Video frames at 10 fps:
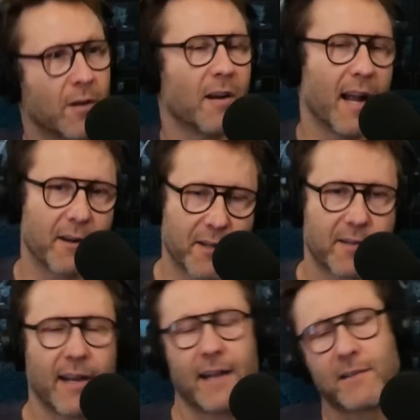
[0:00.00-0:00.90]
You're Irish,
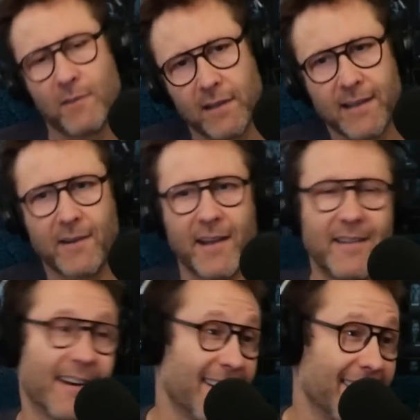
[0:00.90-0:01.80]
I guess. Well,
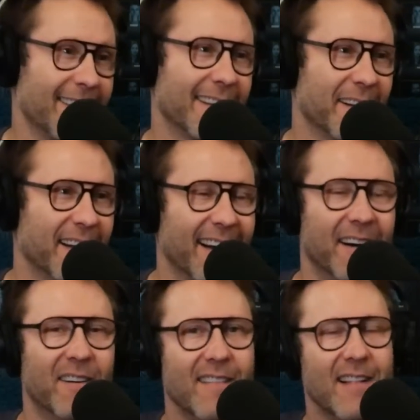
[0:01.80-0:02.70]
there you go.